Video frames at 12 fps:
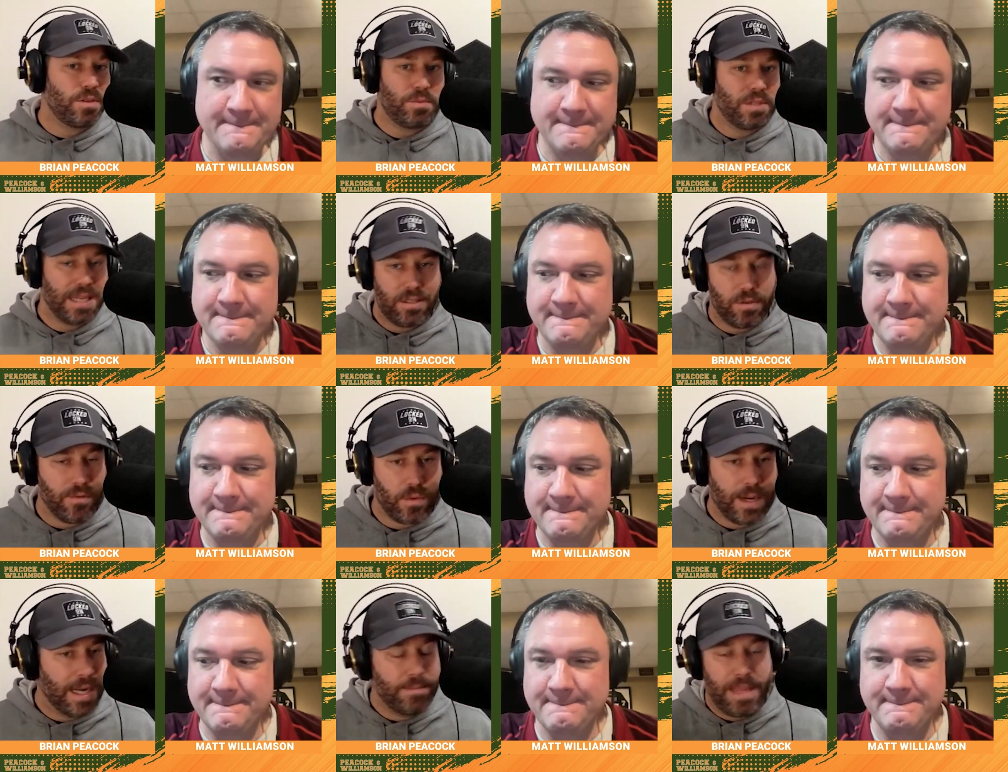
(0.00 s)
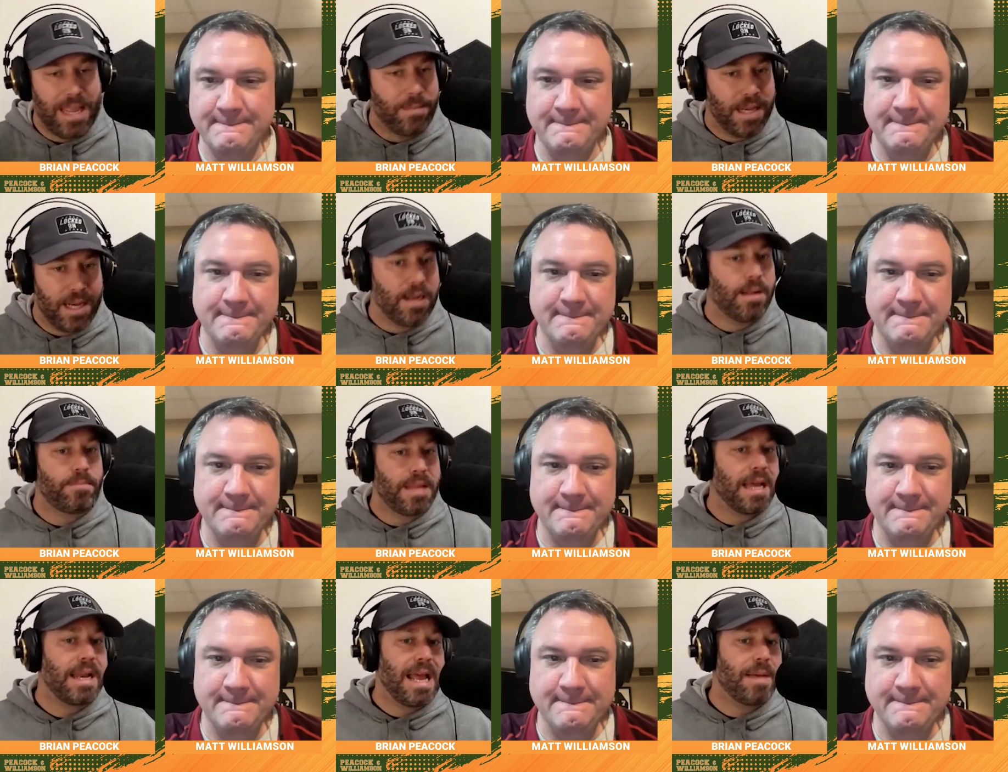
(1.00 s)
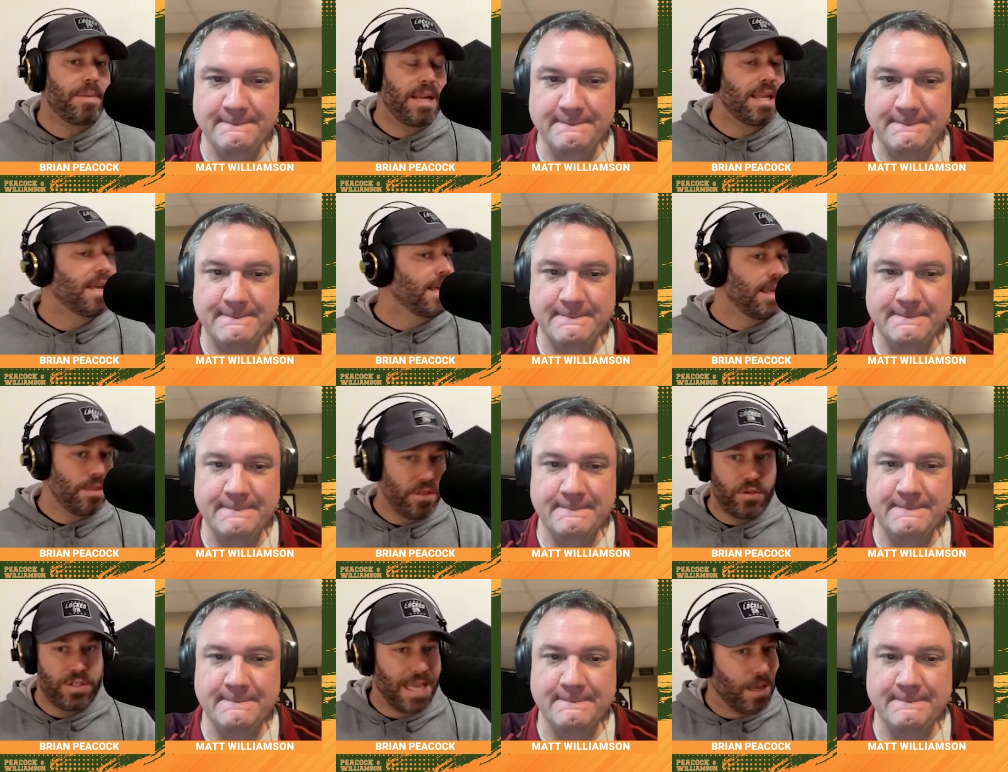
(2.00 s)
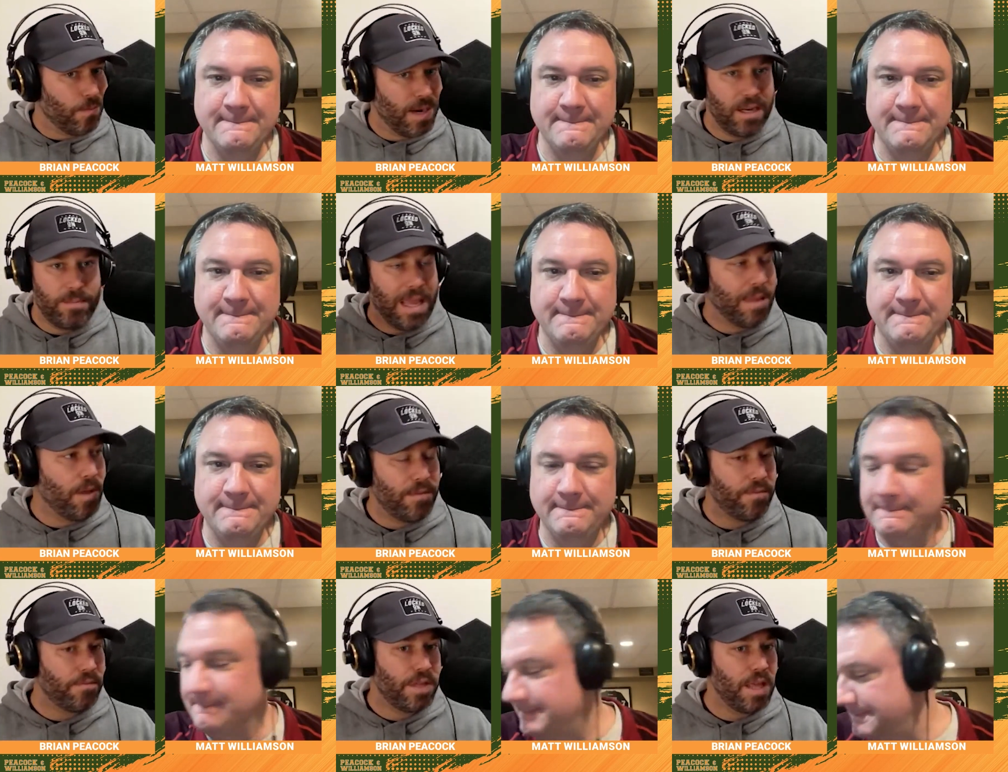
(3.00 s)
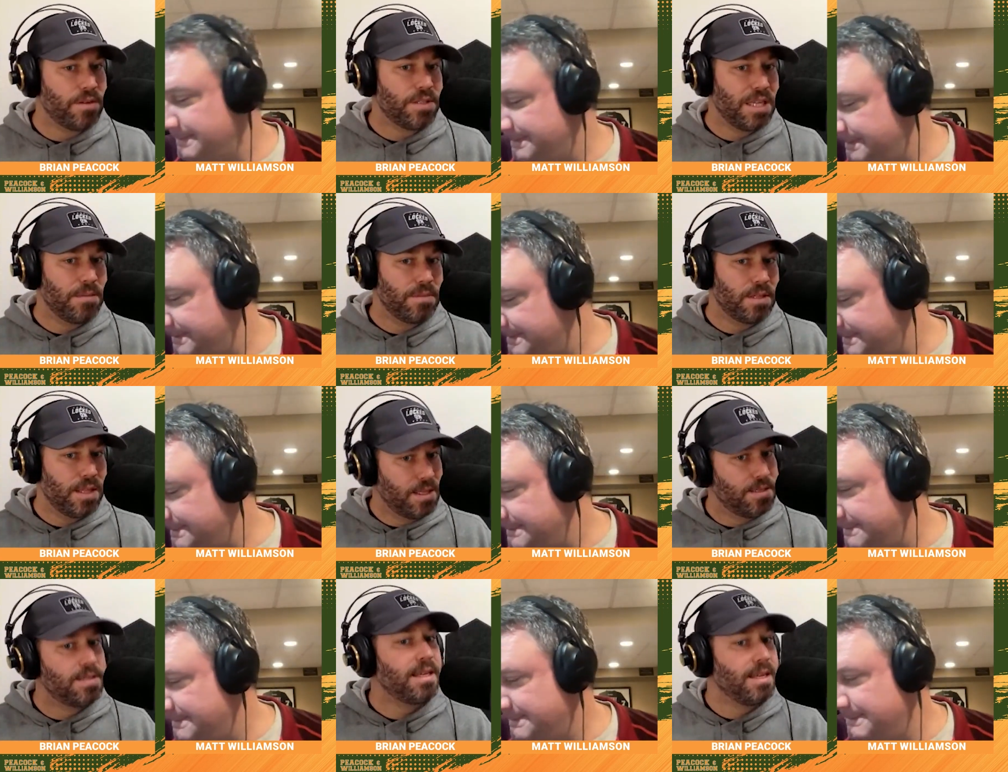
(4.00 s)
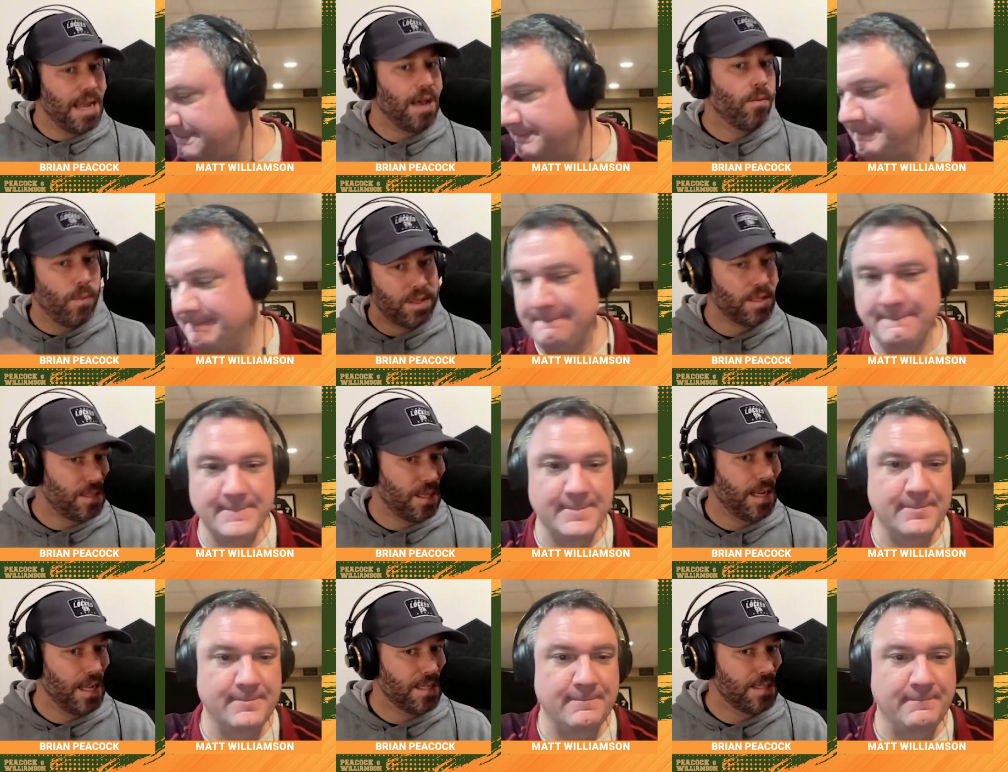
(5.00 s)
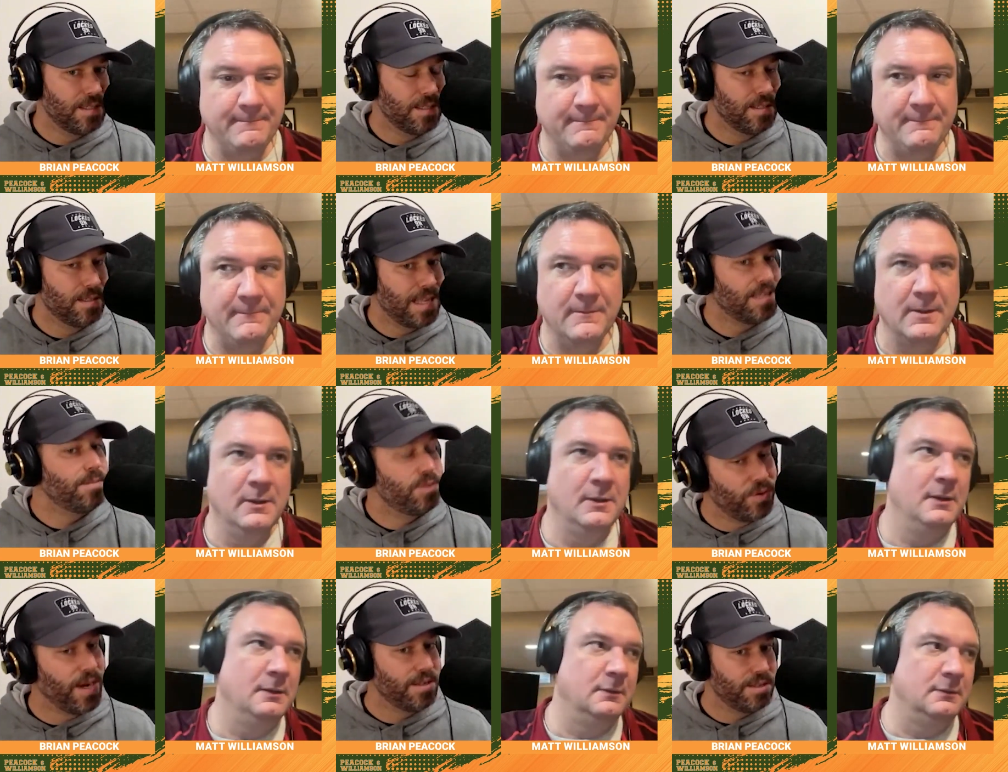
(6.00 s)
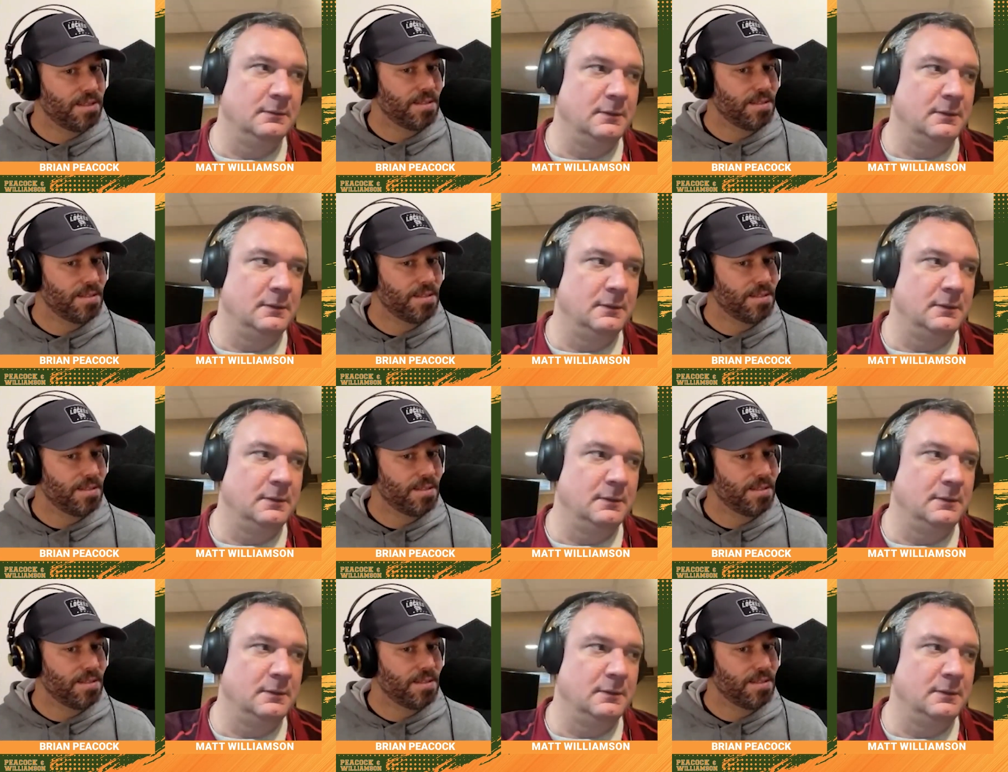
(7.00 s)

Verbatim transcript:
Speaker 1: it was like sort of a random game that ended up not happening. You take a random game off of the other teams, and then see now what the seeding is. That seems crazy.